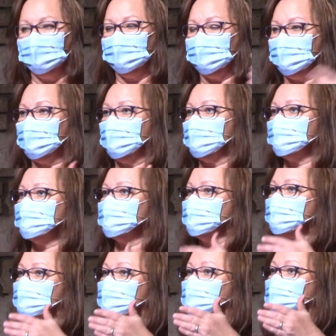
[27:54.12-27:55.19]
How
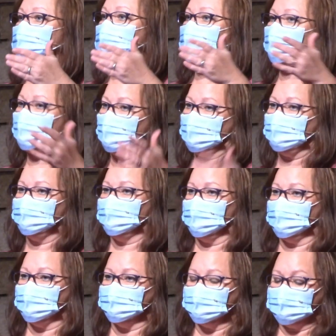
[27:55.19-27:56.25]
do we provide
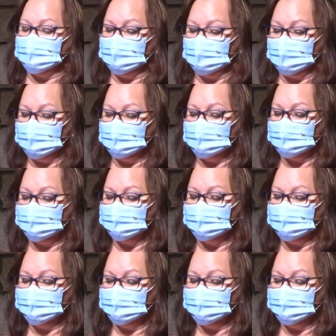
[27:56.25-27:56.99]
for those needs?